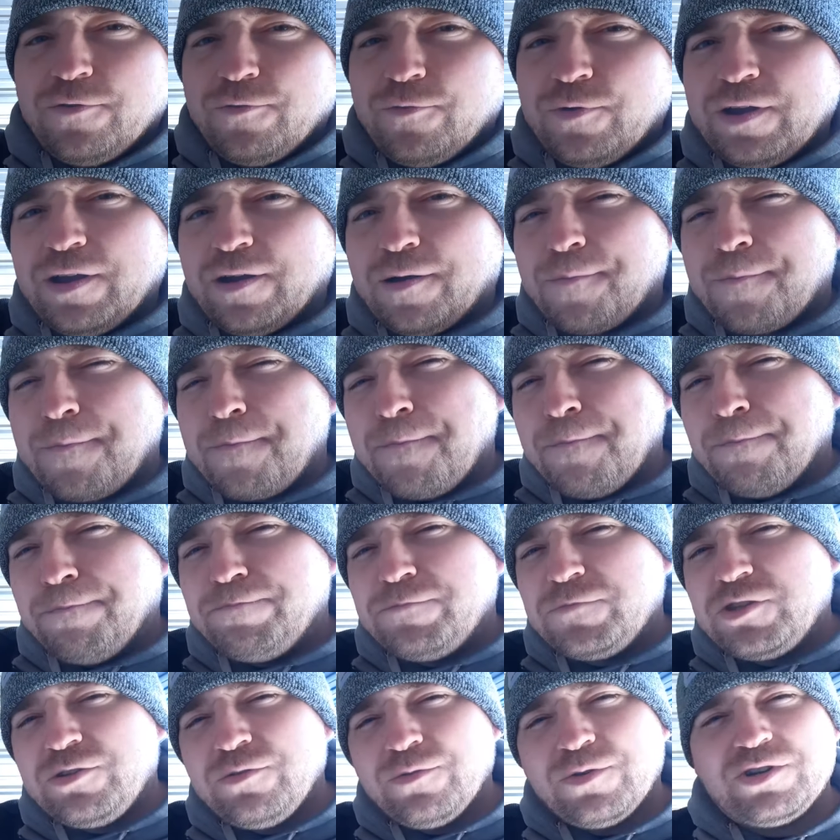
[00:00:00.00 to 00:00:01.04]

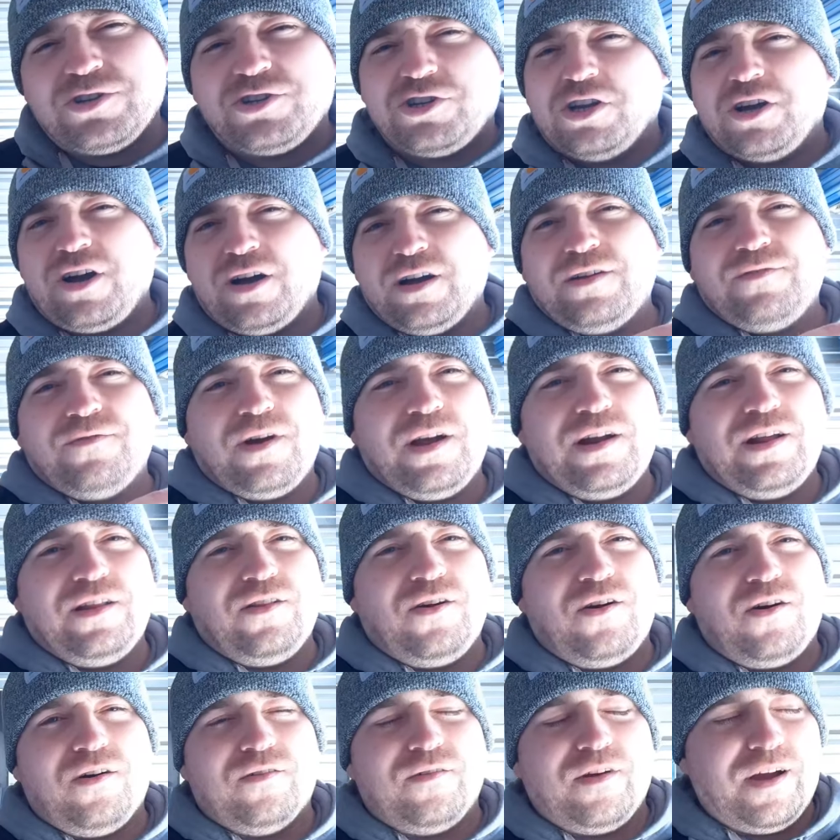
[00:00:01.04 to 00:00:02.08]
We're chugging right
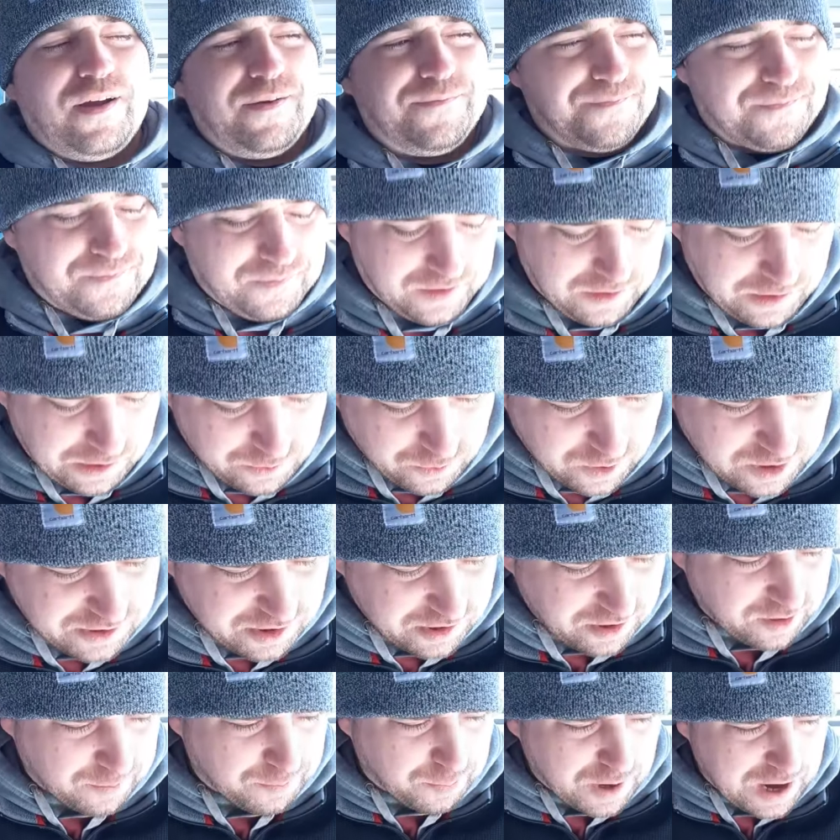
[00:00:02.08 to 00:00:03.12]
along, right? Where's
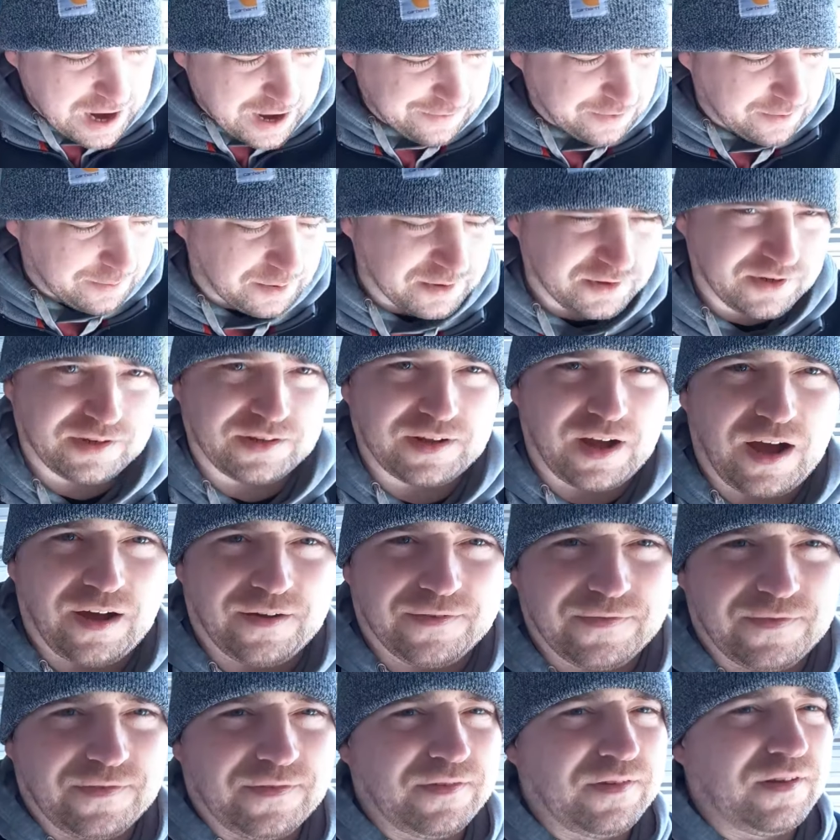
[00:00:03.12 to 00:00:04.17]
all the profitable
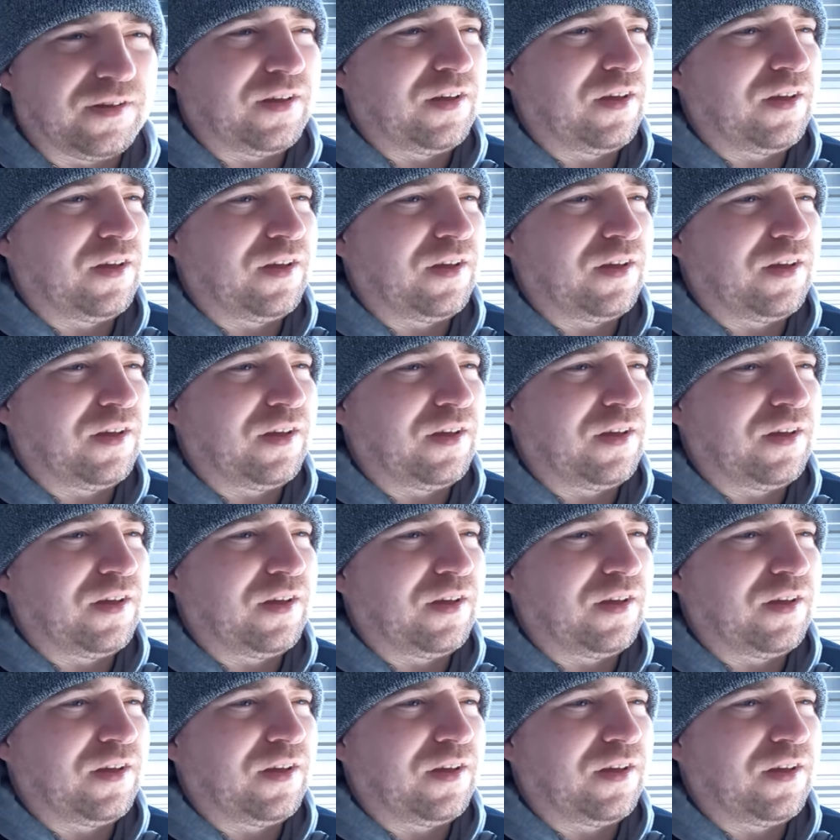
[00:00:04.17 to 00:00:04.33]
stuff?